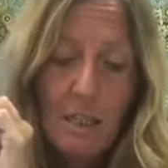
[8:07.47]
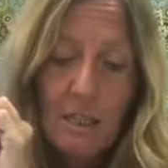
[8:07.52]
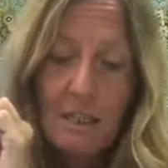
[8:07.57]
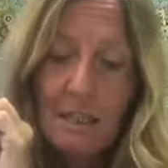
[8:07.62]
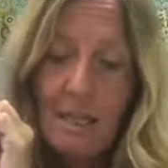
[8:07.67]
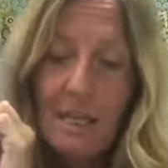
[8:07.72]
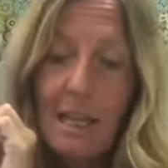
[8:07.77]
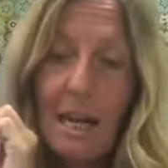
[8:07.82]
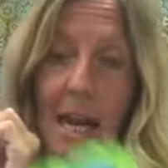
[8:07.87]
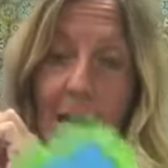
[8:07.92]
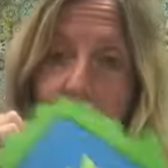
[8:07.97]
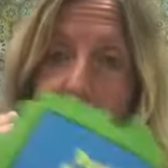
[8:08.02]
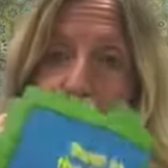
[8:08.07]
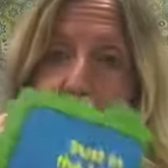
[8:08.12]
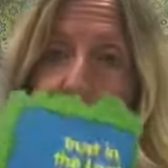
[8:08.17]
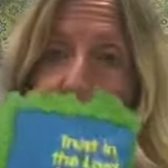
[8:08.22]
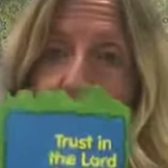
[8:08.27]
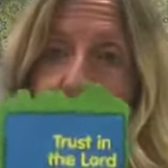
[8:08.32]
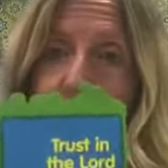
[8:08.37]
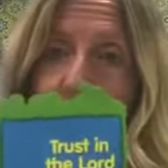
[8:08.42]
Say,
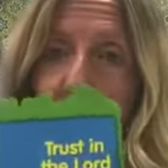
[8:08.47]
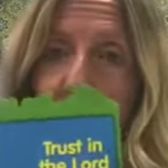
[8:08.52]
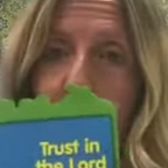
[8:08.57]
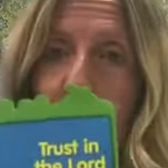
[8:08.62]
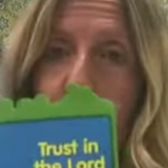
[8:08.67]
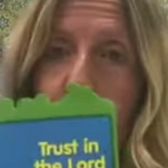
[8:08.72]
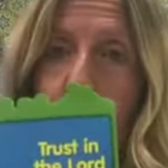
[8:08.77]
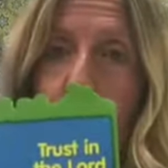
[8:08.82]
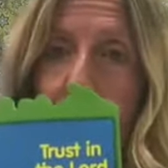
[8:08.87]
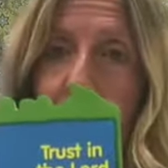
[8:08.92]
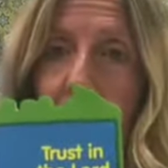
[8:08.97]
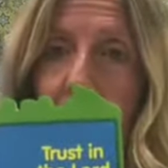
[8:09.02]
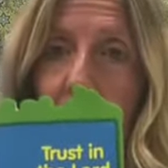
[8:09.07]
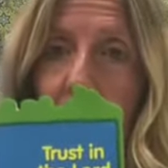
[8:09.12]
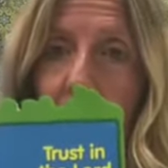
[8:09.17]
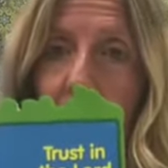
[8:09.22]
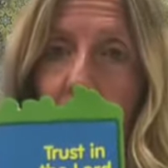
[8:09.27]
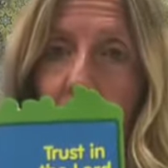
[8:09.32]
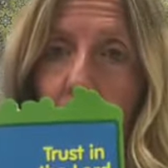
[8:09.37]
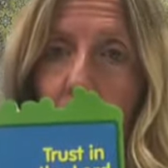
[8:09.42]
I have this one
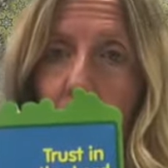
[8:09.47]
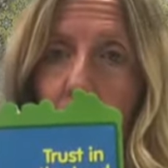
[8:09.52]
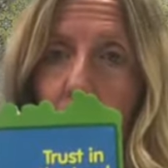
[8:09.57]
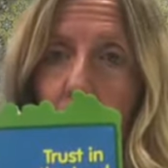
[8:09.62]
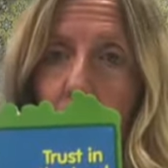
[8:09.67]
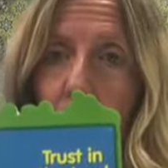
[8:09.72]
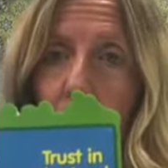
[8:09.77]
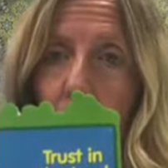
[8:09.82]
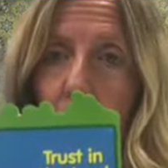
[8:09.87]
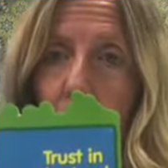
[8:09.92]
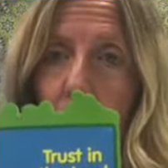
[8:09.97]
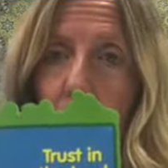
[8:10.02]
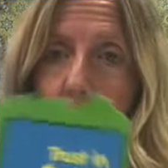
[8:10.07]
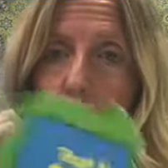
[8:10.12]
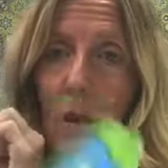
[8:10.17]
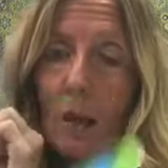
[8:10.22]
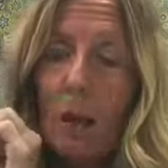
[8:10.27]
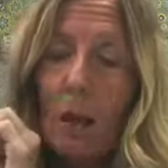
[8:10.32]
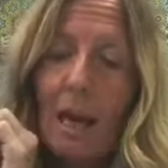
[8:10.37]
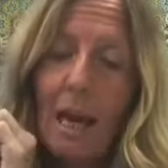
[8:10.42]
here,
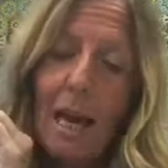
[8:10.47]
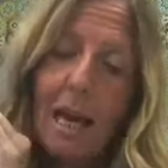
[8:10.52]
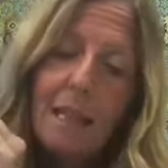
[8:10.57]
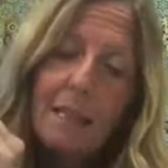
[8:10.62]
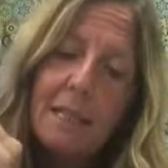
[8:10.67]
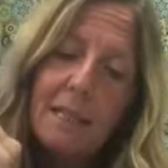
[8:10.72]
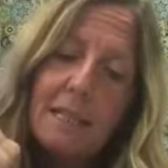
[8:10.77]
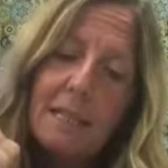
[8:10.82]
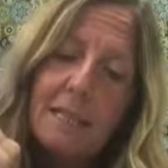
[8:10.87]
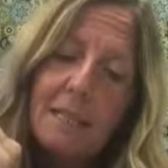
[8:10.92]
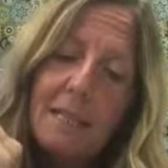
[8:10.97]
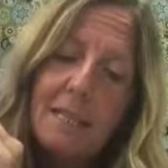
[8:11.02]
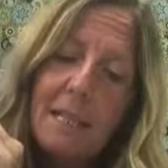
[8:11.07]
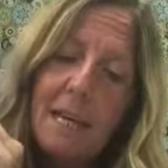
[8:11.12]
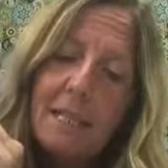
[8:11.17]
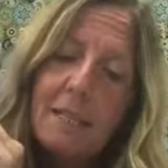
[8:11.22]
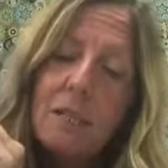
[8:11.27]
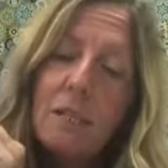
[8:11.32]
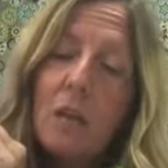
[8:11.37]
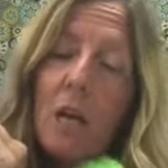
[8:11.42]
and this
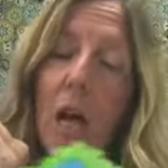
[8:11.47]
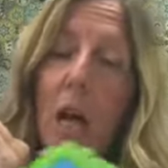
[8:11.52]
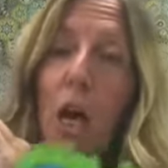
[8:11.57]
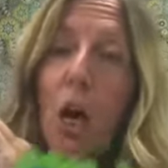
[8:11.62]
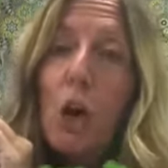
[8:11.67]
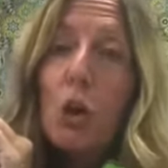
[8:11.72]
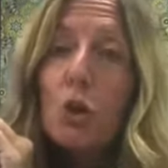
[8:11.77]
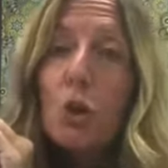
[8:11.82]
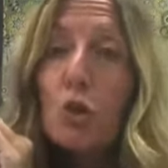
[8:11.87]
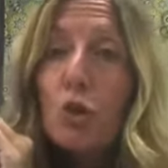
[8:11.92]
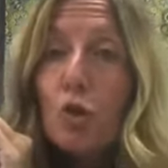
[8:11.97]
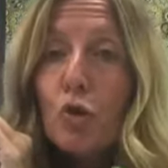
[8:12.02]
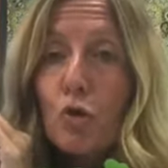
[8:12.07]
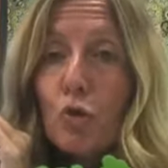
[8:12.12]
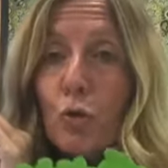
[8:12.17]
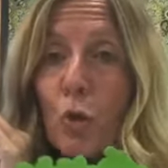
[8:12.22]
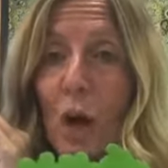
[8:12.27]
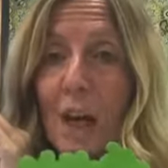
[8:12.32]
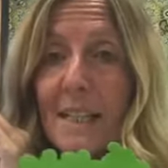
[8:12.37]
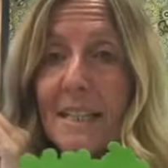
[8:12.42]
says,
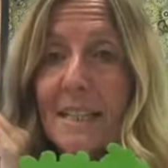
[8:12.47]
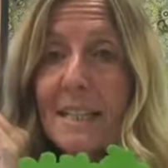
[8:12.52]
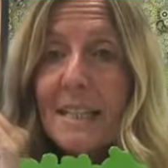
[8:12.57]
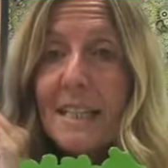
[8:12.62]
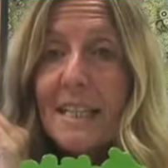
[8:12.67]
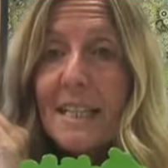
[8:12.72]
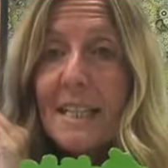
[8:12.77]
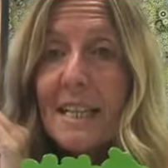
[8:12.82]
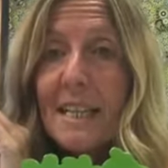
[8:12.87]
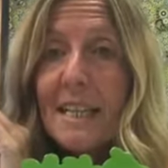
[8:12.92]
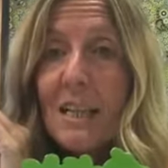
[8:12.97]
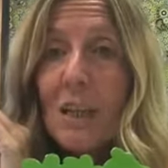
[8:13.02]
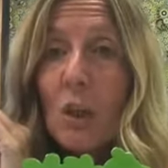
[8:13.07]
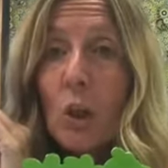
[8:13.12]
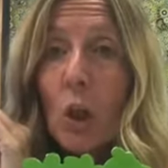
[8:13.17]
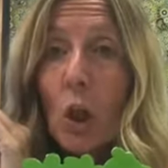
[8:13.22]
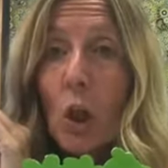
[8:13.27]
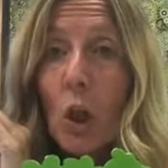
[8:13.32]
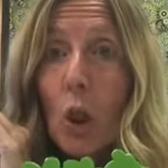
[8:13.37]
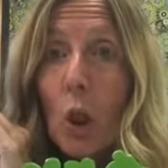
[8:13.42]
trust in
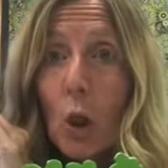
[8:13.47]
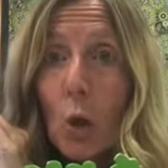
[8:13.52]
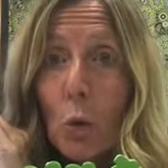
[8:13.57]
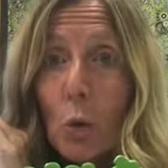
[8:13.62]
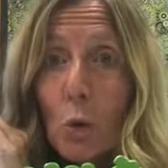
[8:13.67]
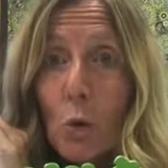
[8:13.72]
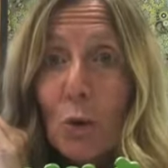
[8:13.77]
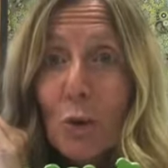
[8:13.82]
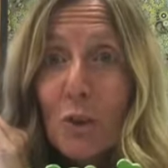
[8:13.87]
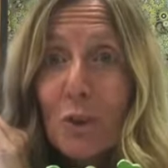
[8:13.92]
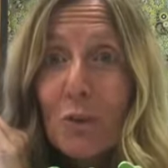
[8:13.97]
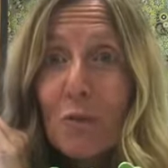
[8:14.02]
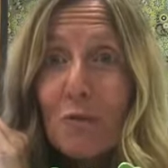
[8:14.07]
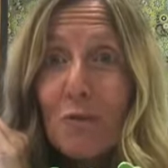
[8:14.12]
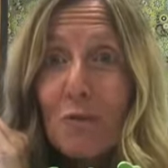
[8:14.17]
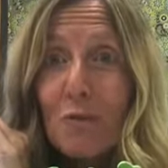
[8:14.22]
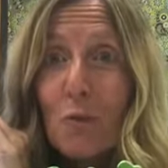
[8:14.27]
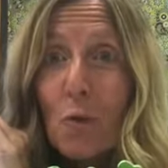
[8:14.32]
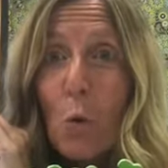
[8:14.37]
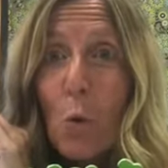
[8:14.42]
the Lord
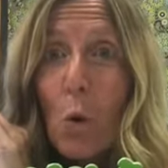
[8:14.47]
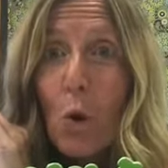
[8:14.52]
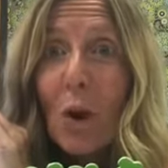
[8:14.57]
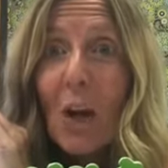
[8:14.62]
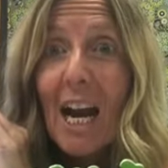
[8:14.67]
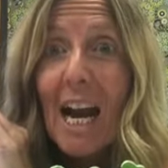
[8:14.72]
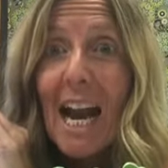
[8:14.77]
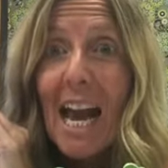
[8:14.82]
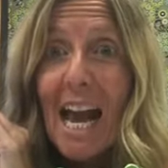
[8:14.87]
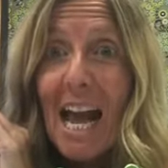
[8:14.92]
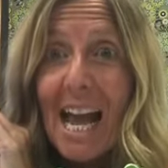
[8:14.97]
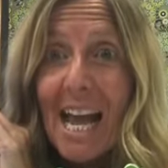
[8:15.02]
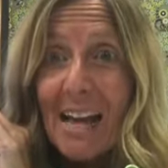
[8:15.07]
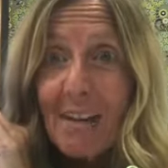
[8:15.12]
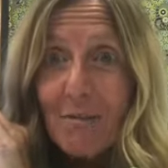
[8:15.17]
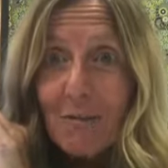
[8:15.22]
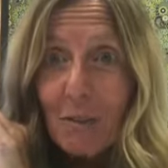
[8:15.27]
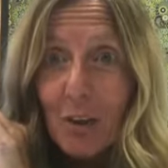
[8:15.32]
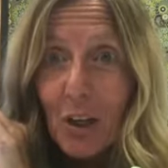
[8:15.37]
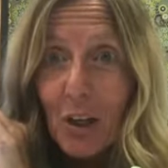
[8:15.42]

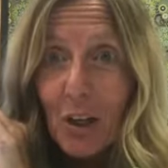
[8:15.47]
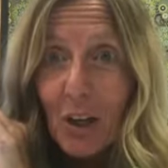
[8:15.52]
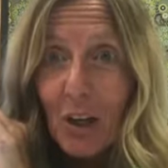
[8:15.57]
forever.